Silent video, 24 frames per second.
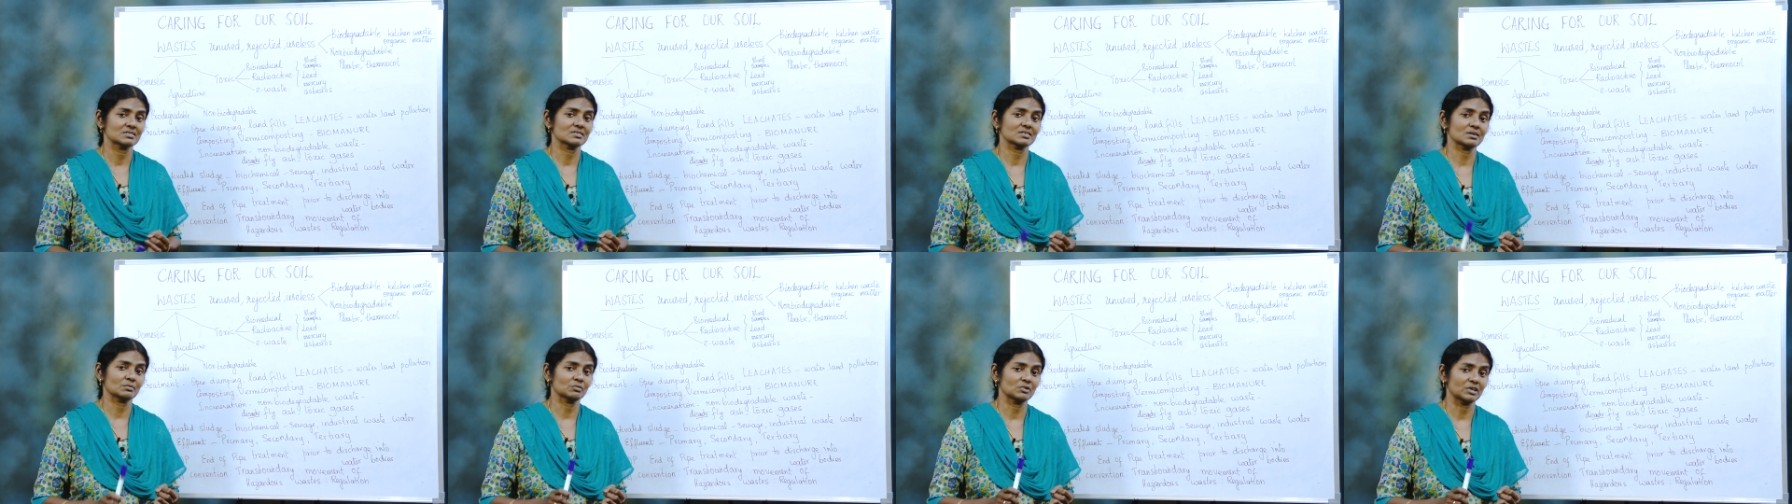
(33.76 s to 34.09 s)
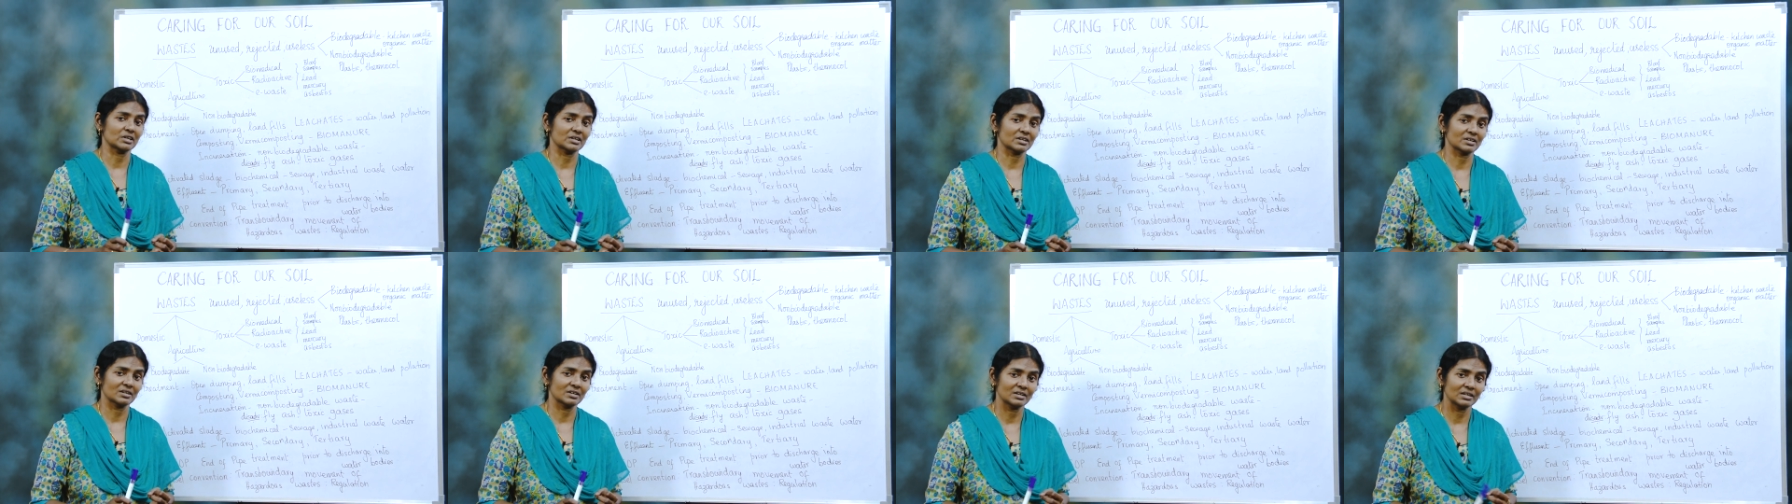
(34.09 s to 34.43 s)
some
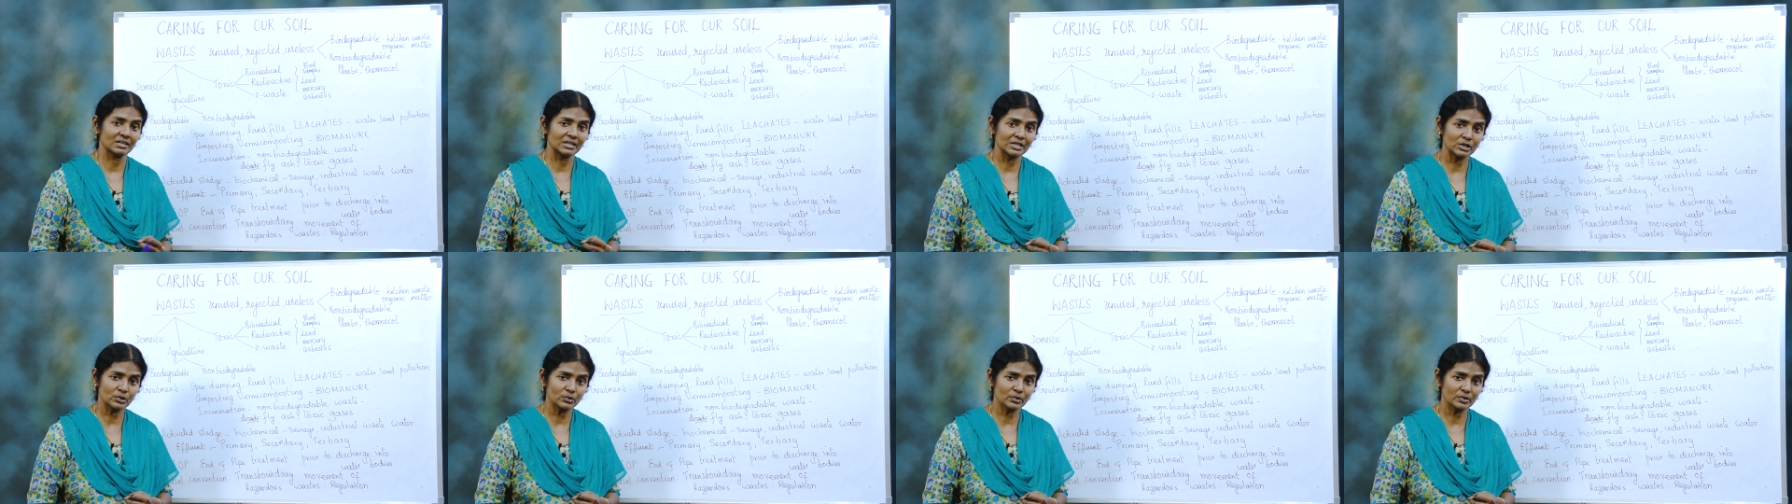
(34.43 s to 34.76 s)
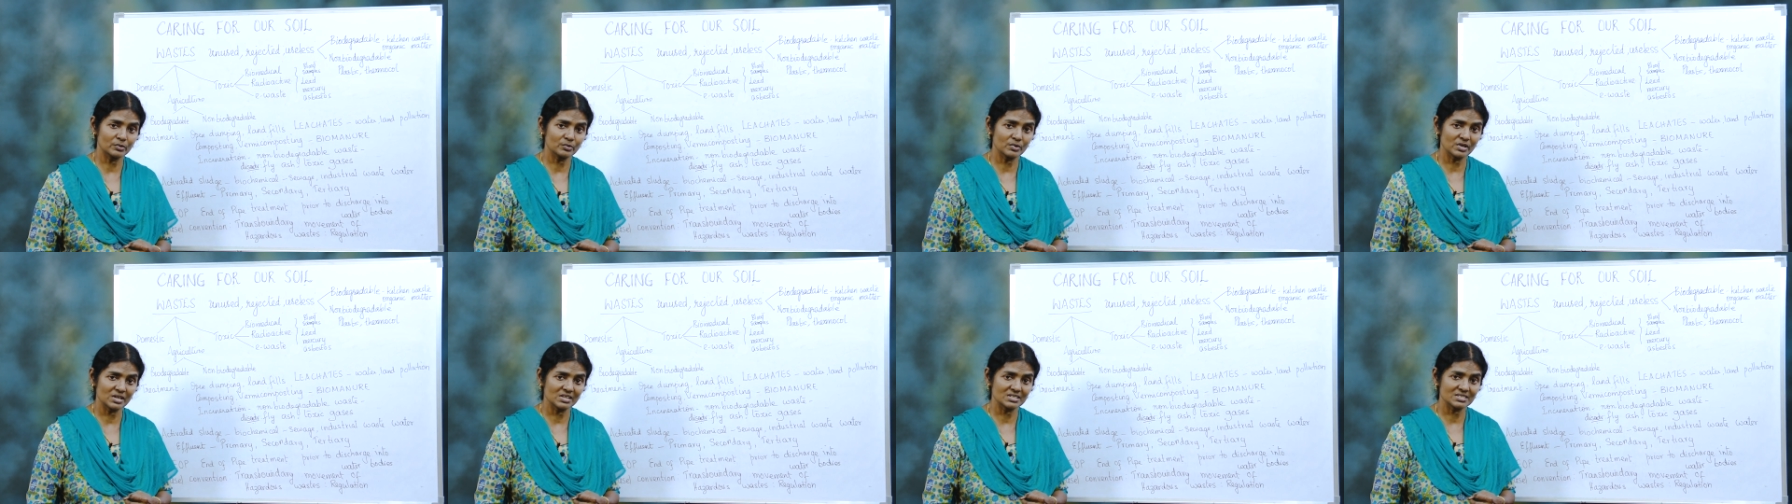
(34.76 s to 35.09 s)
are liquid
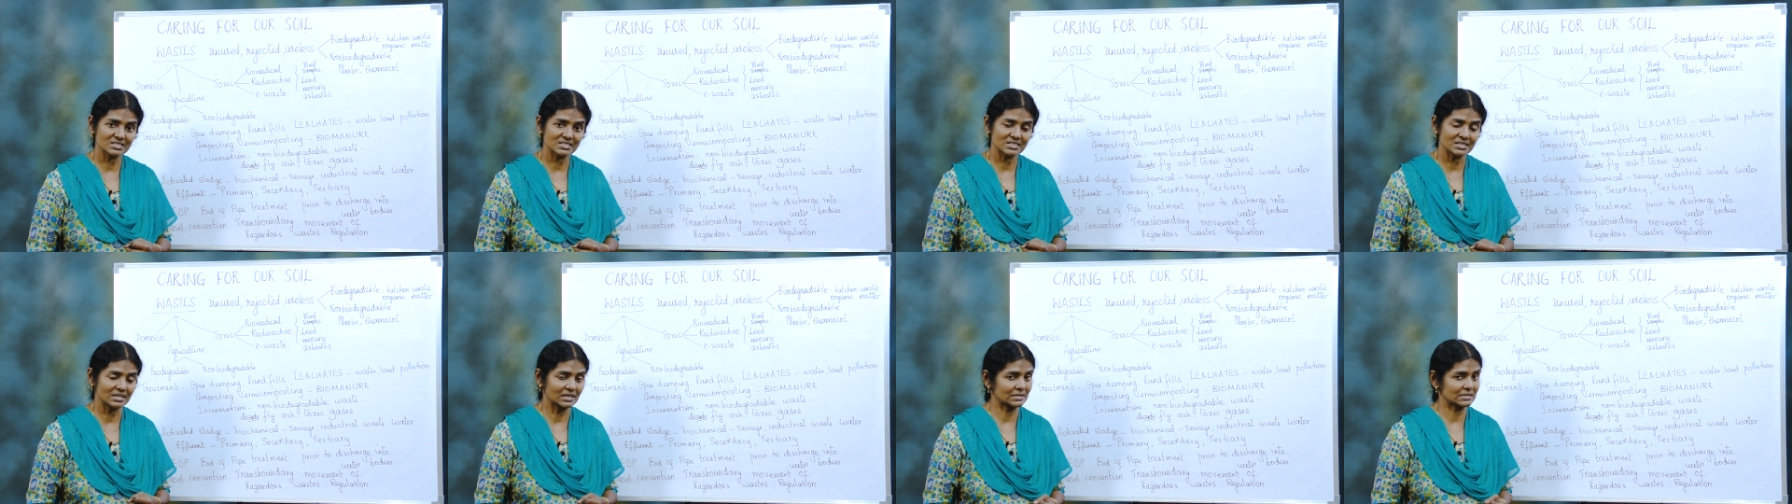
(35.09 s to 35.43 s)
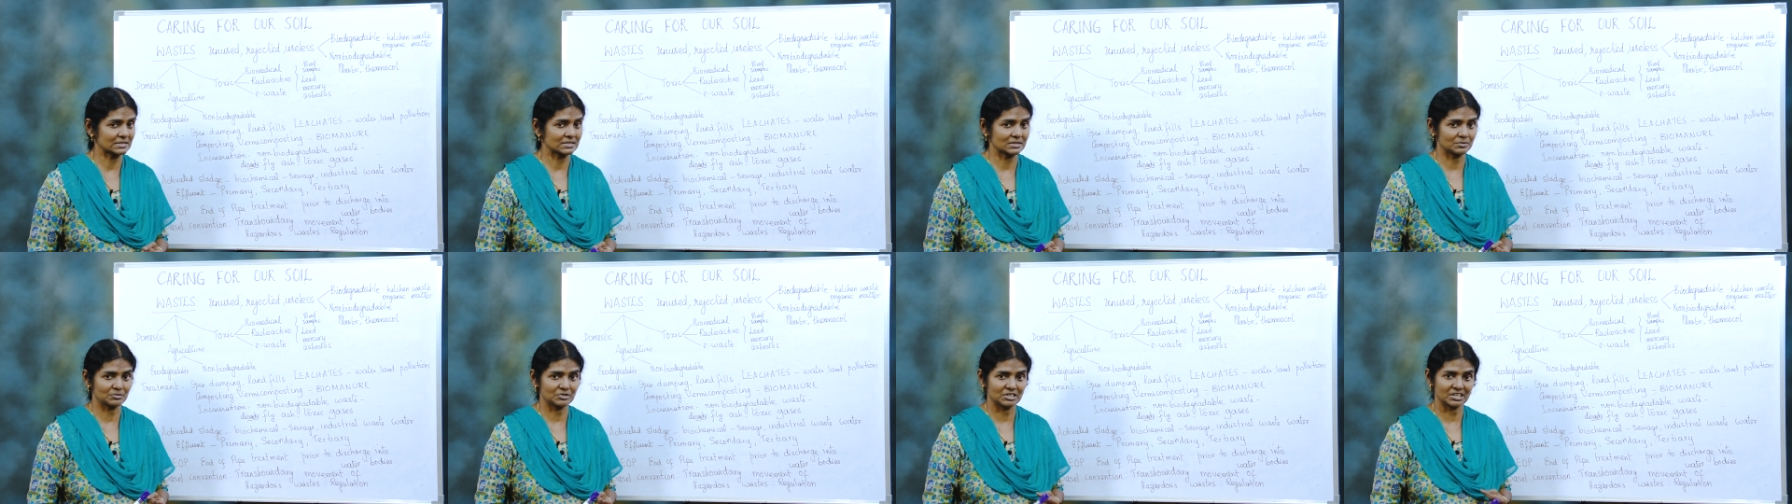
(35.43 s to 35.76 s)
waste
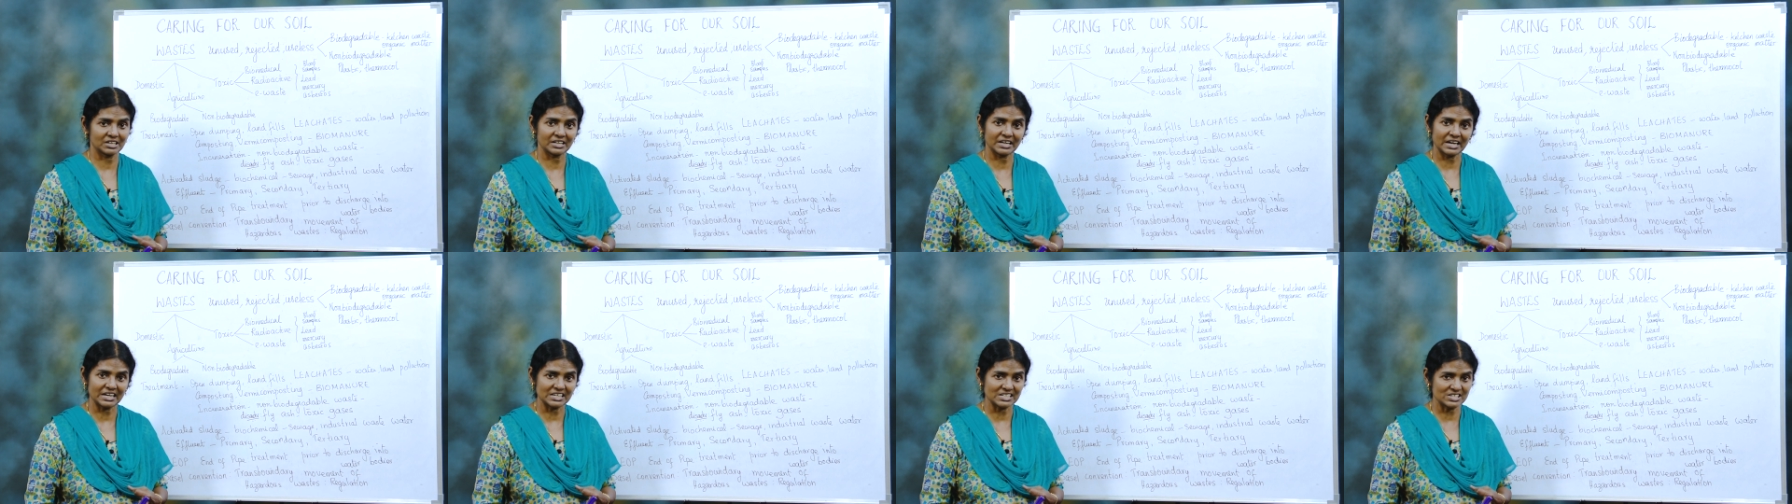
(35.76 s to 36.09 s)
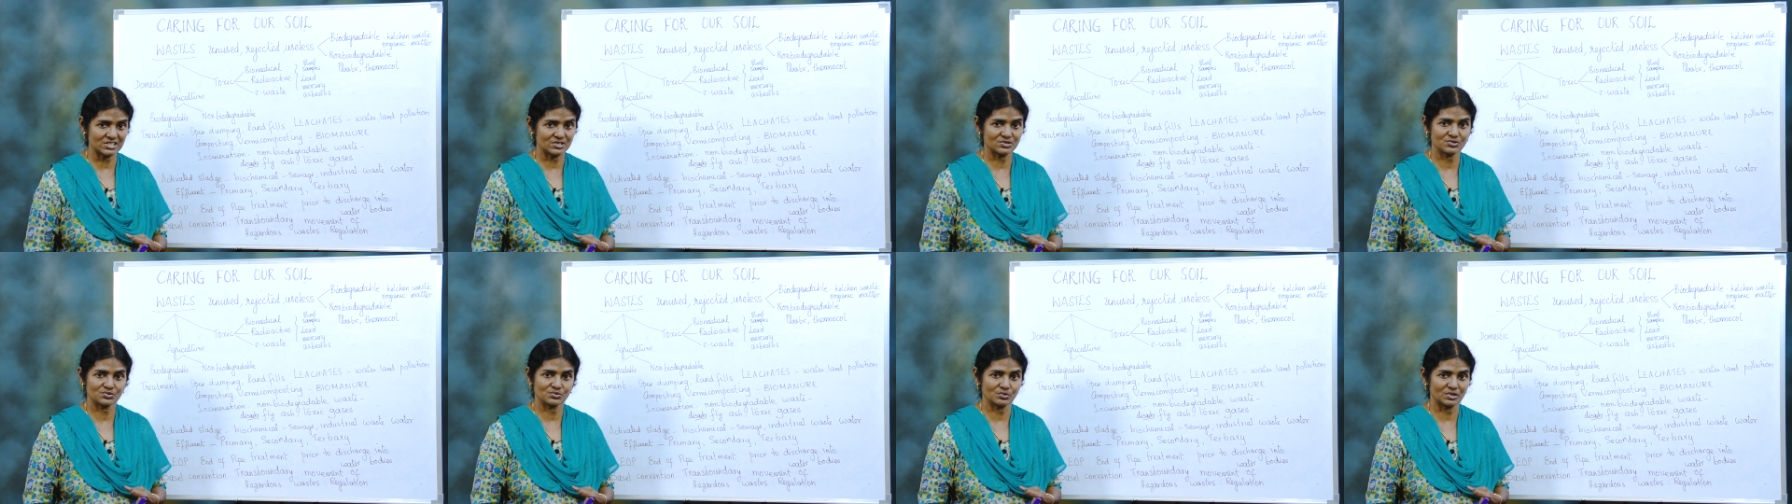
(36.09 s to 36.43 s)
and some are
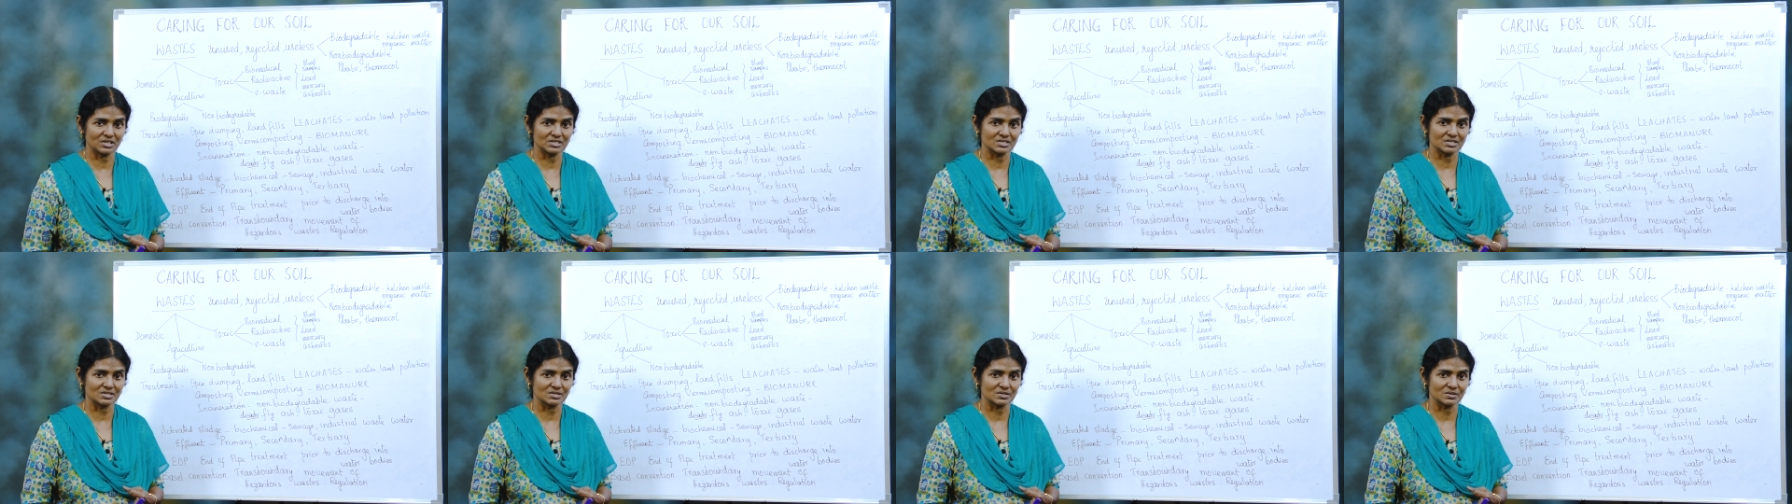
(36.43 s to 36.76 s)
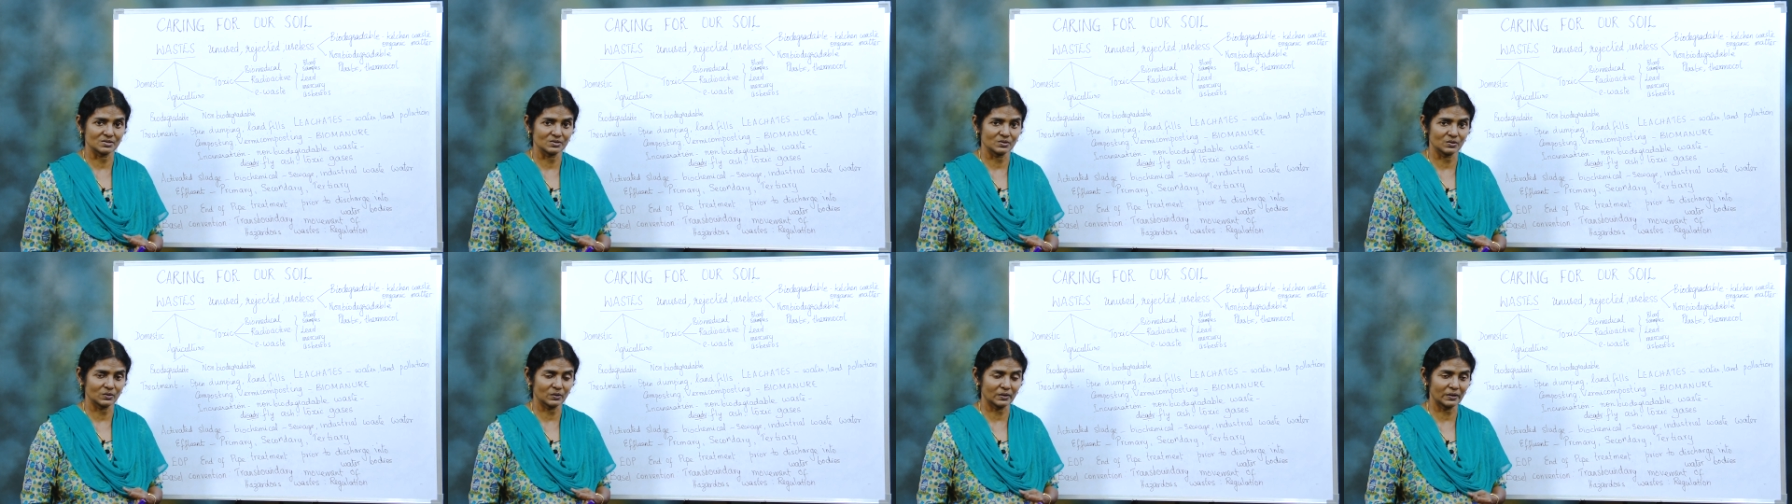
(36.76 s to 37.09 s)
gaseous waste
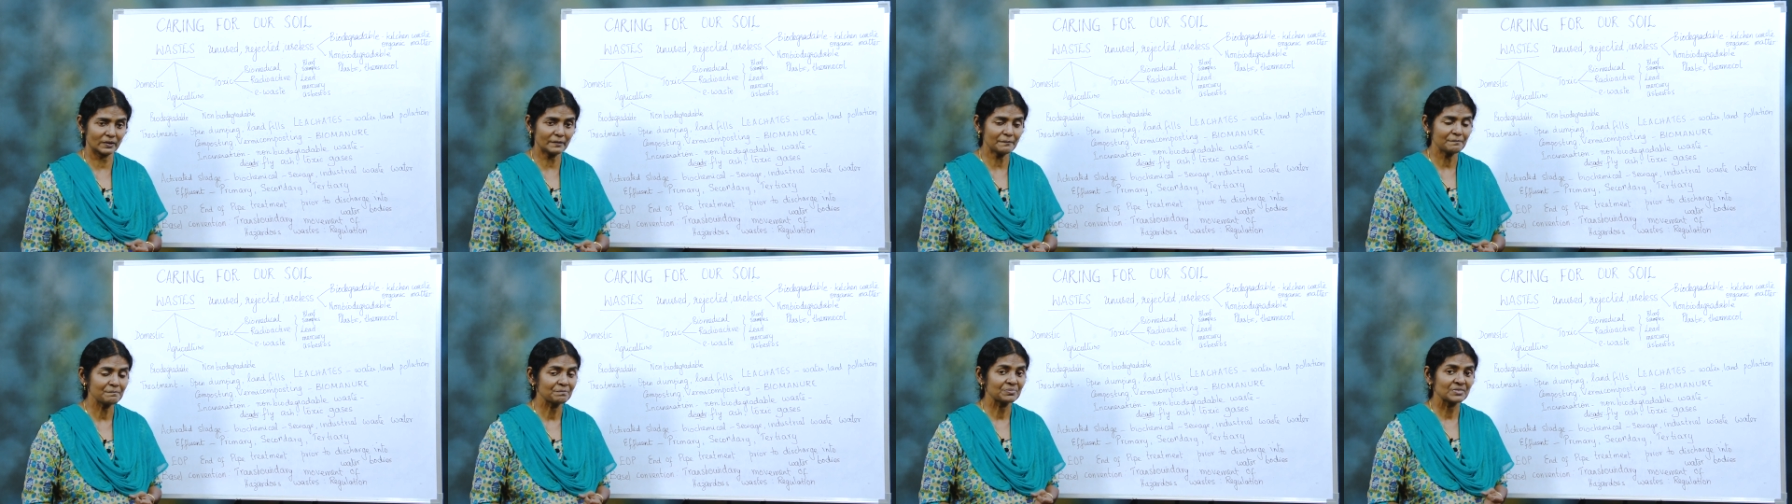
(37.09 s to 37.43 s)
okay